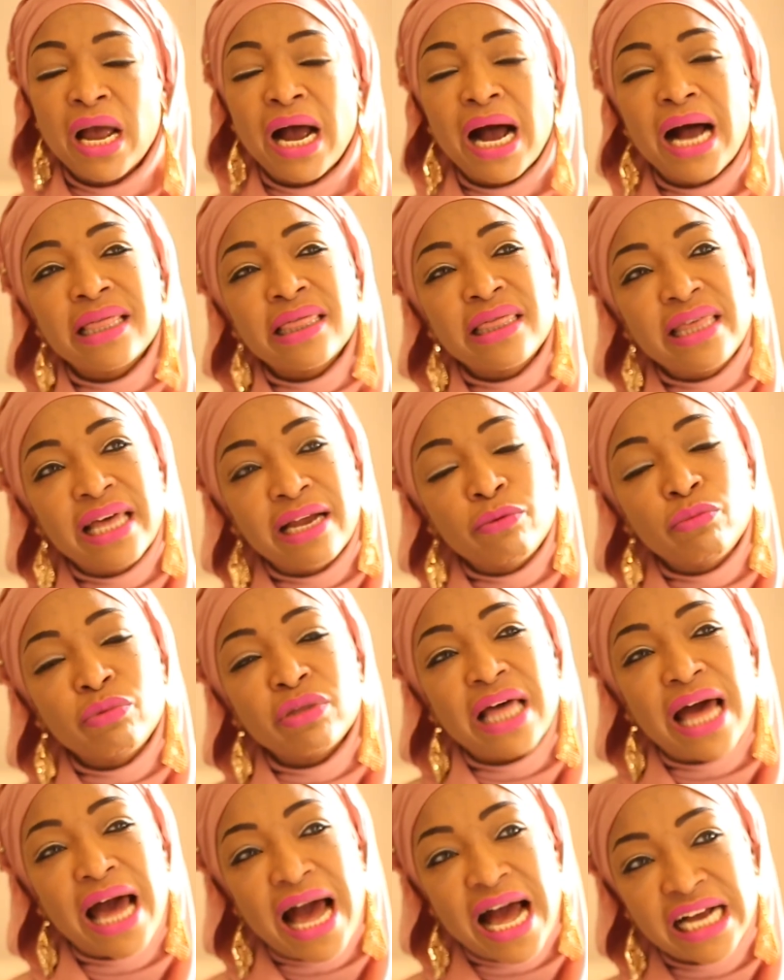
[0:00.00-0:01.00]
And then with
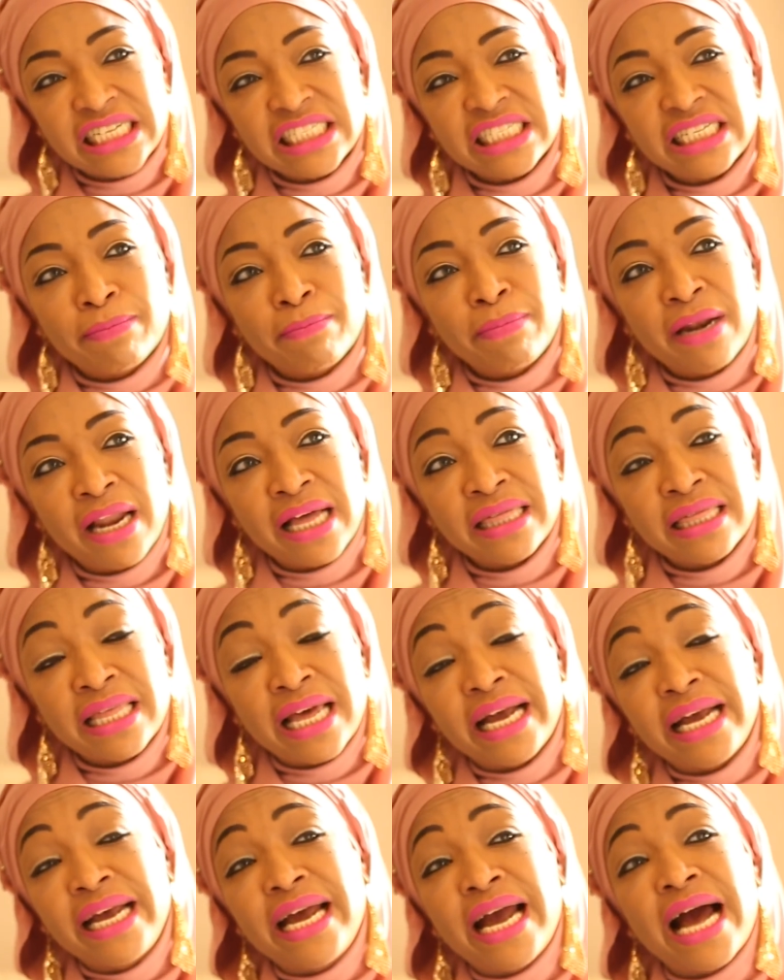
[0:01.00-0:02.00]
the action plan
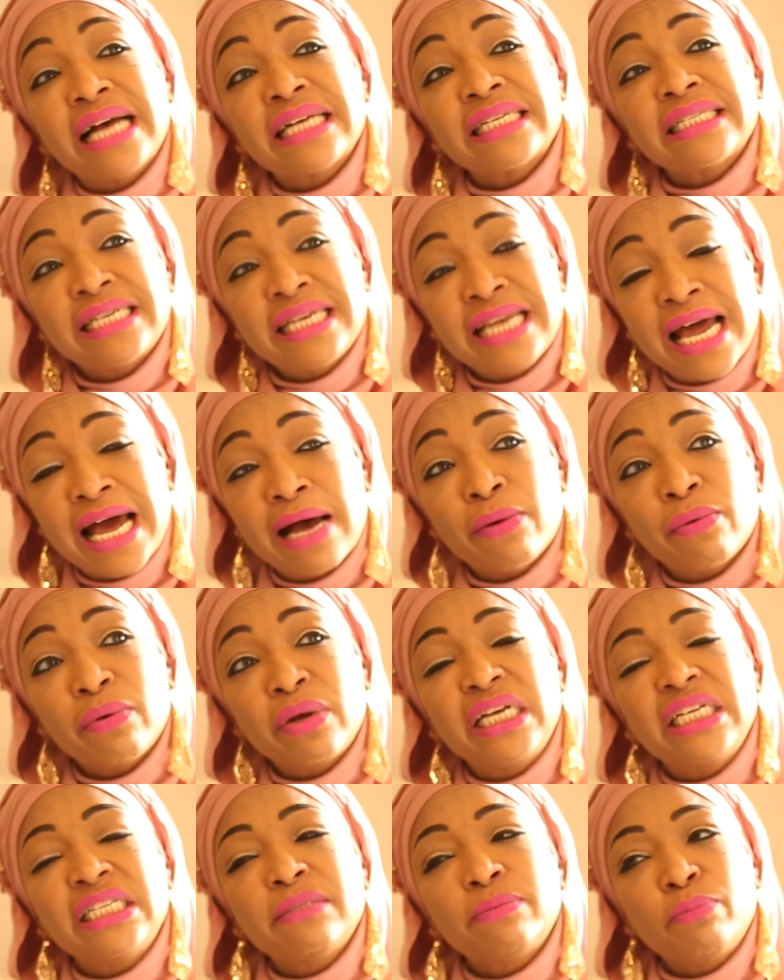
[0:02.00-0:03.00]
that he has now,
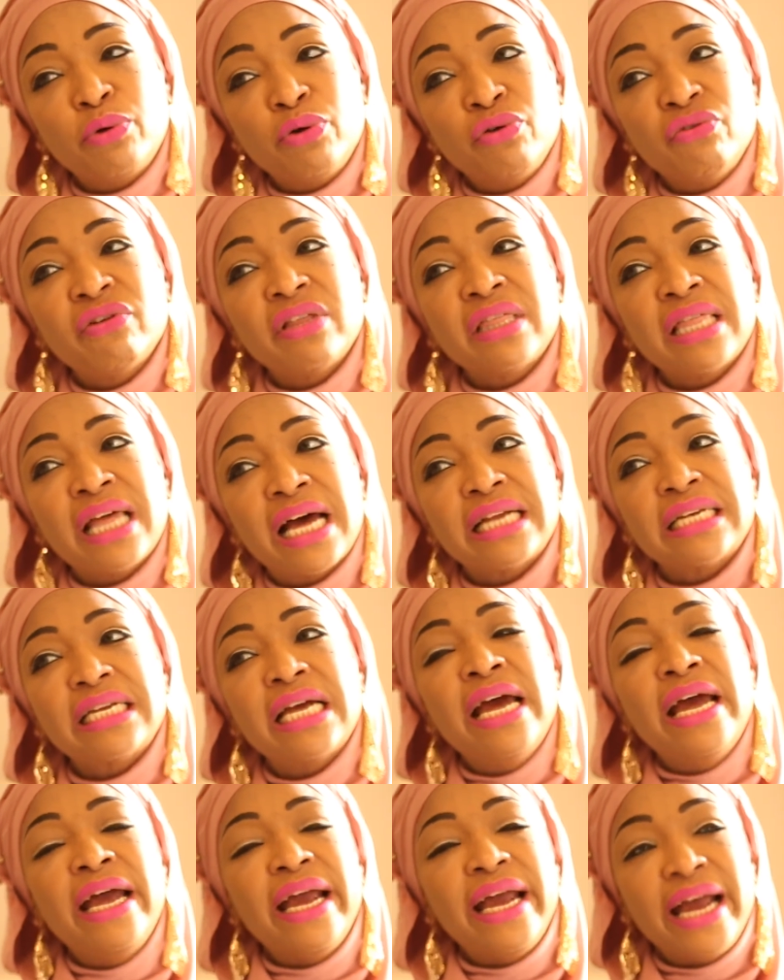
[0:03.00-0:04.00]
he's proven that
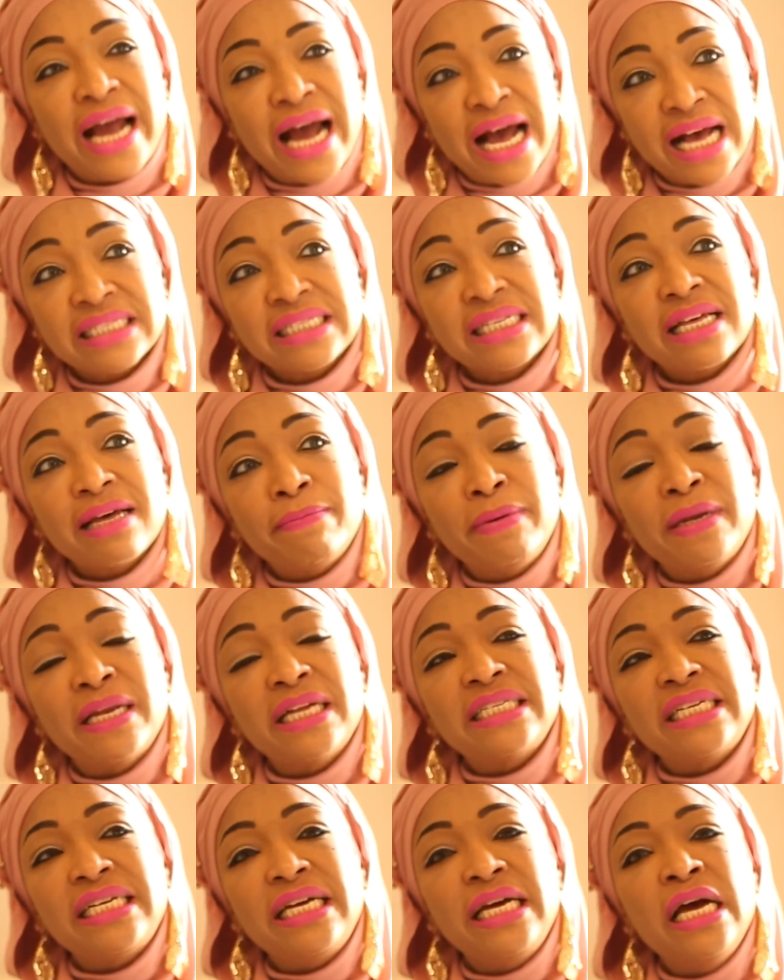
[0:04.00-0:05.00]
he has the
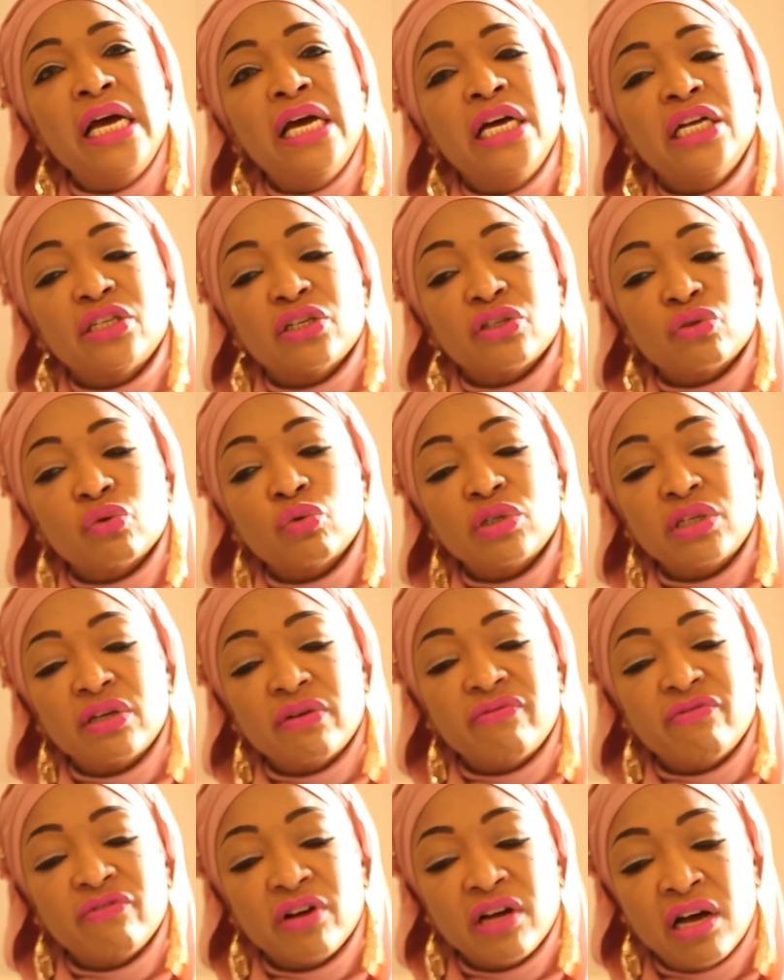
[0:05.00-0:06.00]
ability to sort
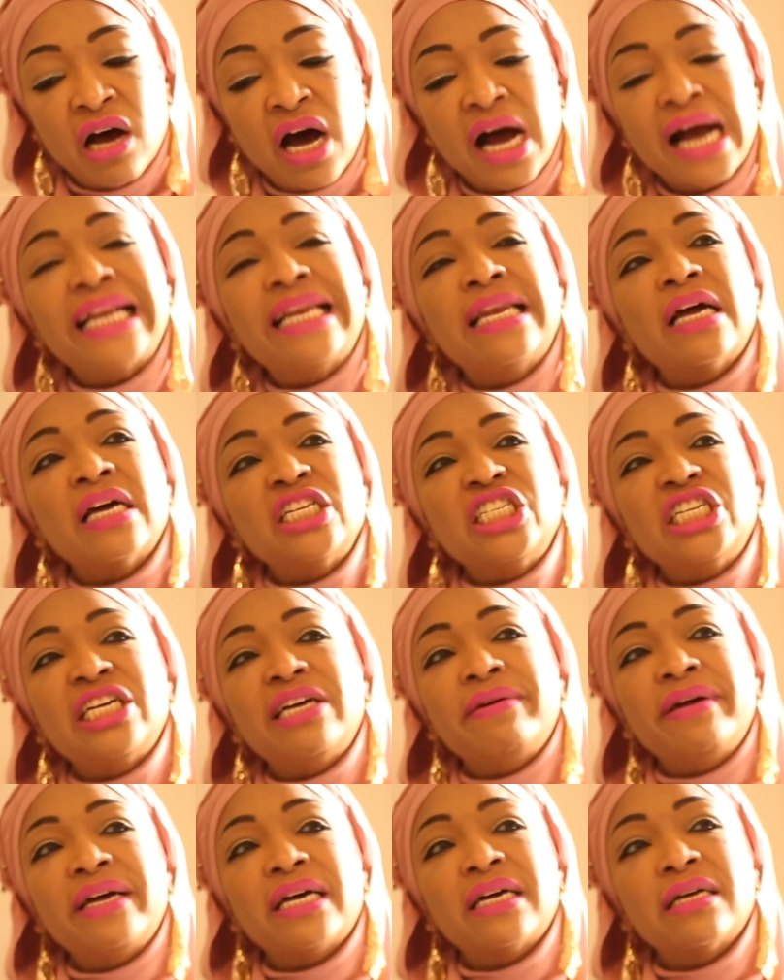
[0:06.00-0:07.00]
of guide
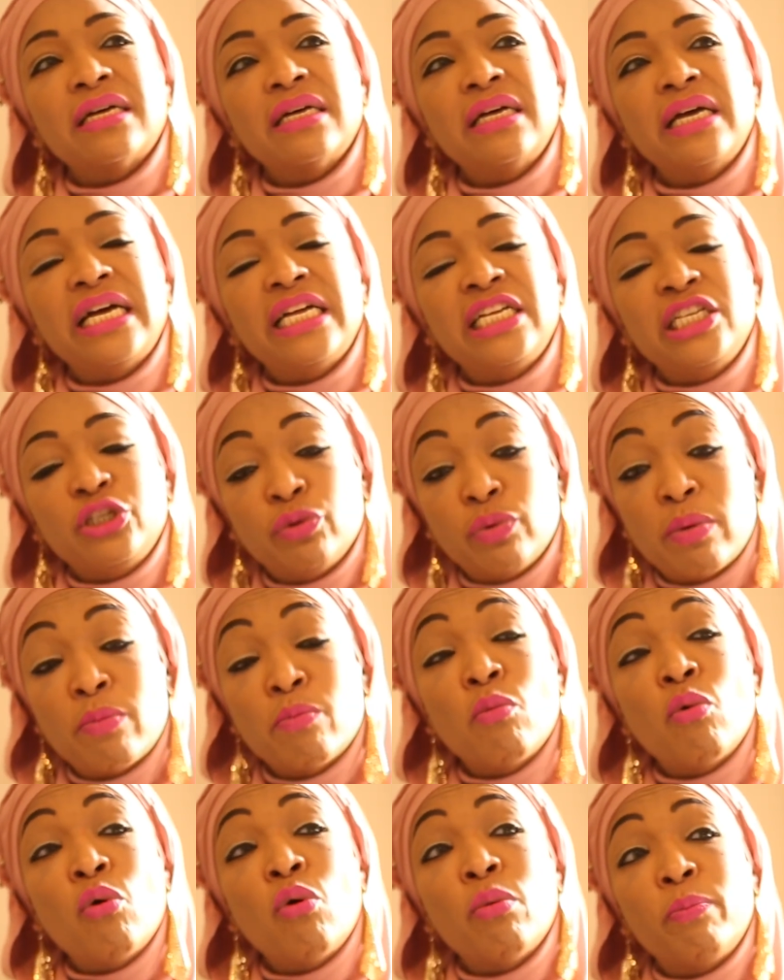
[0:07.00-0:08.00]
Nigeria into a
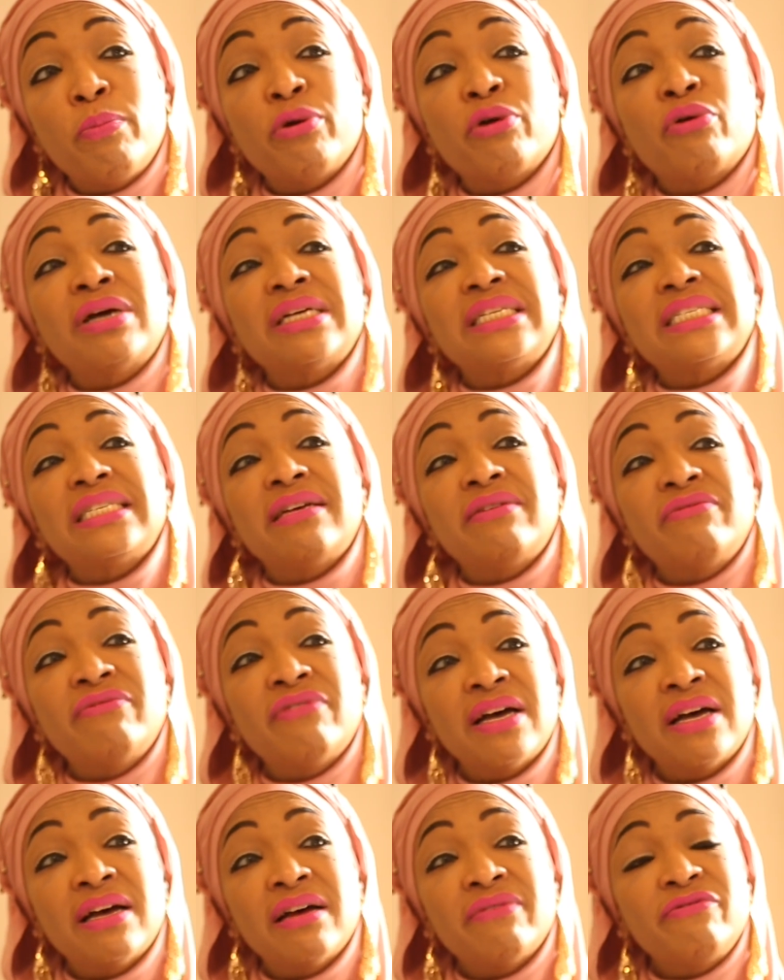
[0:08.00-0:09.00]
more progressive
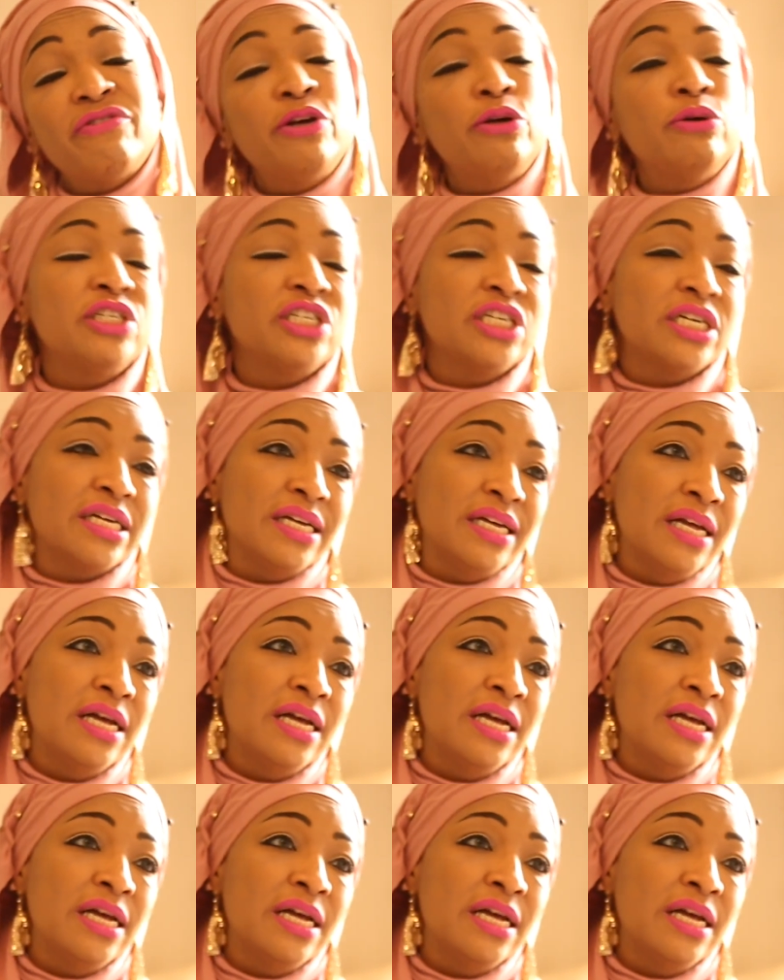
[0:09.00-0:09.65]
future.